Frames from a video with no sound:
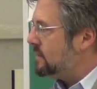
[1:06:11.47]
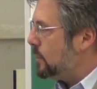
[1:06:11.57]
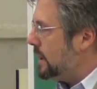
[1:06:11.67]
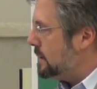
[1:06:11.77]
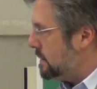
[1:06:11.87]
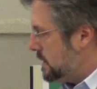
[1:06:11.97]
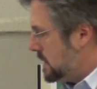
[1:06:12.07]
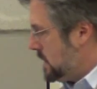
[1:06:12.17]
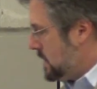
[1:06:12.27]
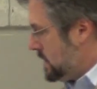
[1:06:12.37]
as well.
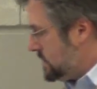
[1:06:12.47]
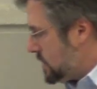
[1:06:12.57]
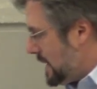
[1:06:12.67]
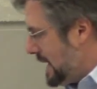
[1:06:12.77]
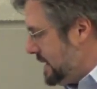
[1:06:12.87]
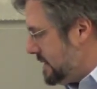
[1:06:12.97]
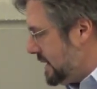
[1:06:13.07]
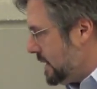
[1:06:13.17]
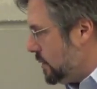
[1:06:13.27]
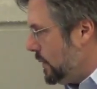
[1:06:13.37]
So I
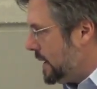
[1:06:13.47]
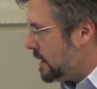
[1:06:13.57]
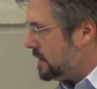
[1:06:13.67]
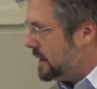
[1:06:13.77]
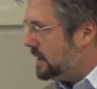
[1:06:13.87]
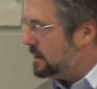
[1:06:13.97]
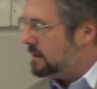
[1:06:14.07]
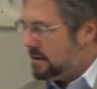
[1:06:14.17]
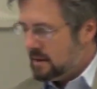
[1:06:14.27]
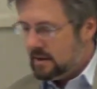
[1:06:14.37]
think we are
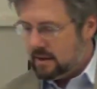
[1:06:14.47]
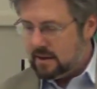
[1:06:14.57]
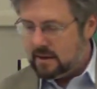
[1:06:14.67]
in,